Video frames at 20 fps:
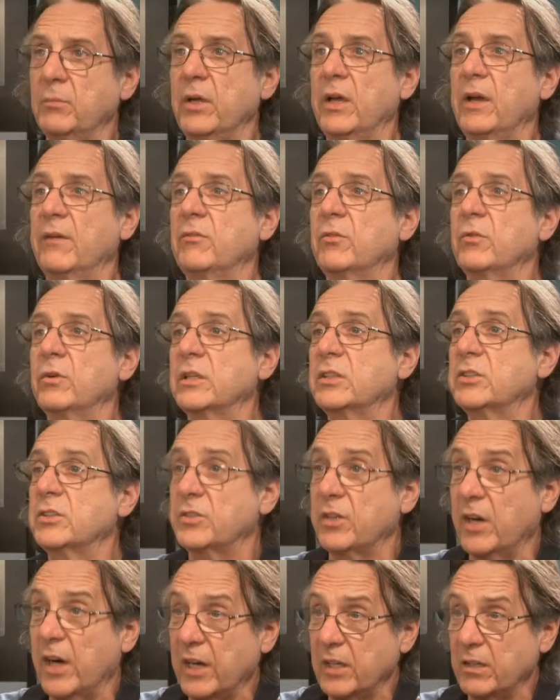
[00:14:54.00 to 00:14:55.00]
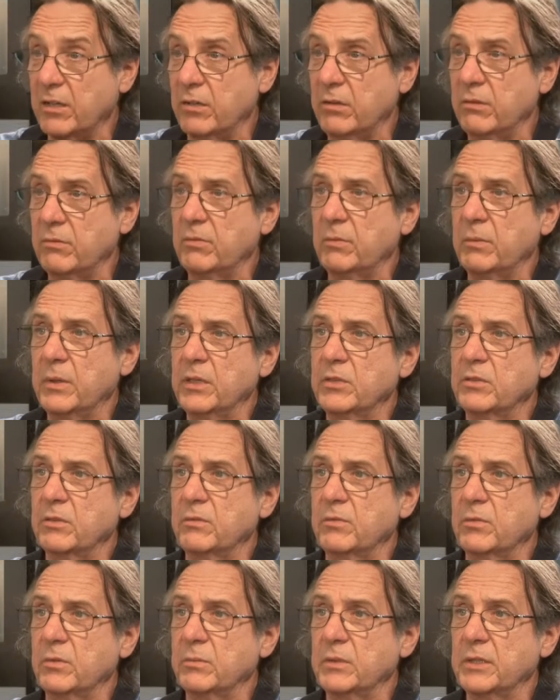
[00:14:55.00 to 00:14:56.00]
we have to extract the information
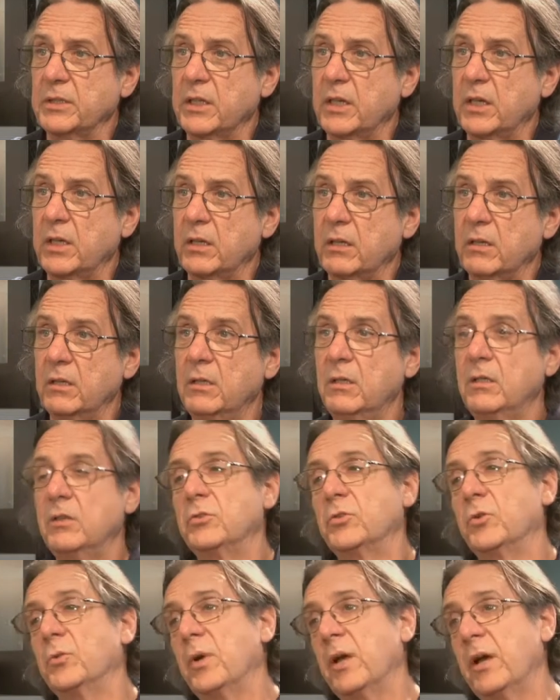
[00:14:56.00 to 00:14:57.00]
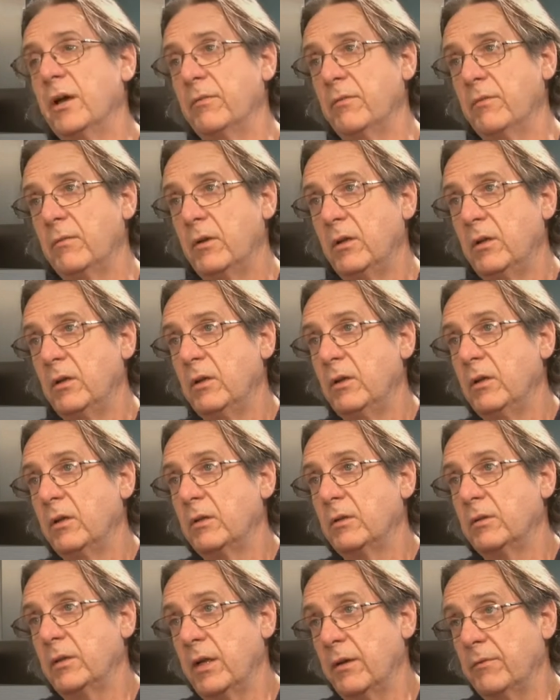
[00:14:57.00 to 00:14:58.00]
from the data. So we have
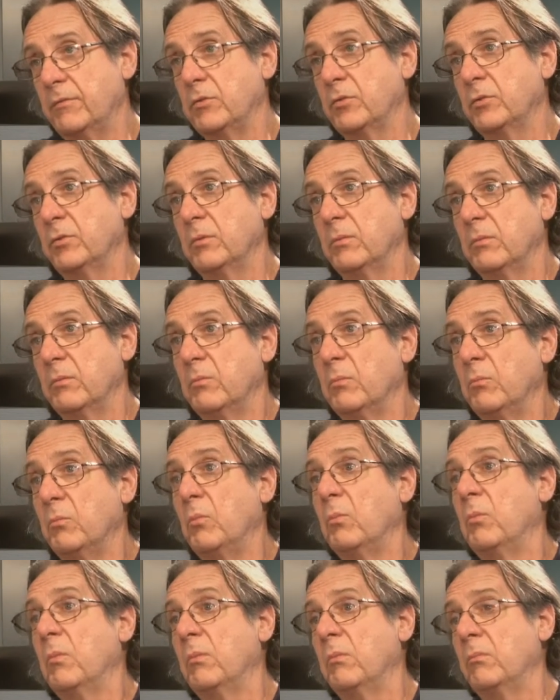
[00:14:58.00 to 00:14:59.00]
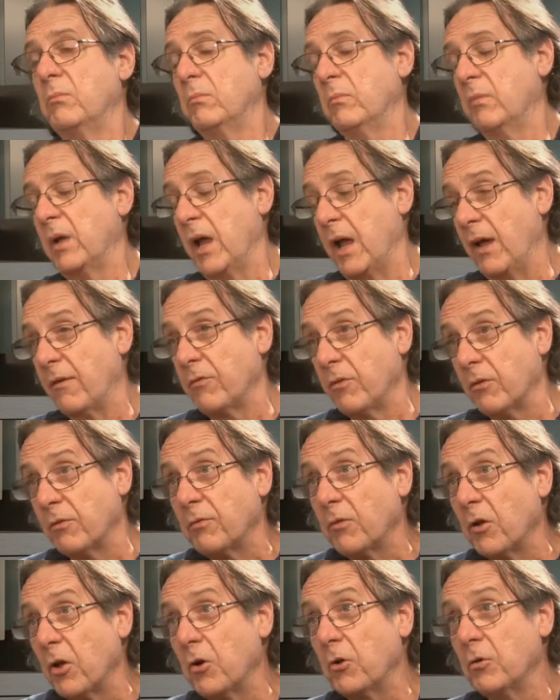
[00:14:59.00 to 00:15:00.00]
to have the
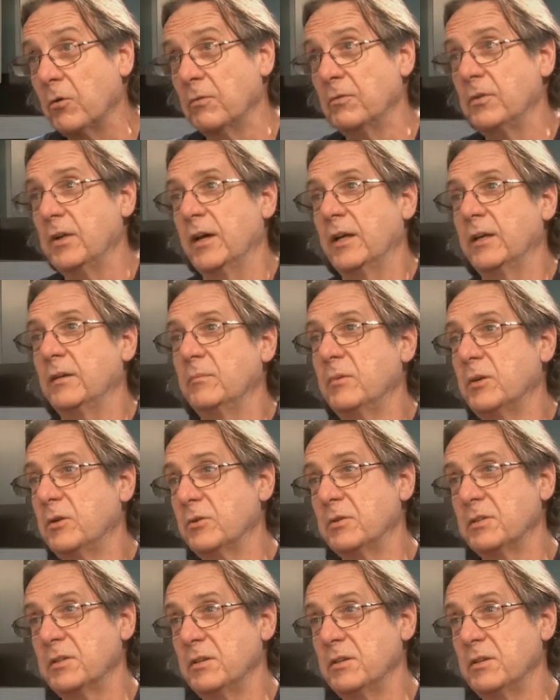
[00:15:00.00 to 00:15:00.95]
flow of data, because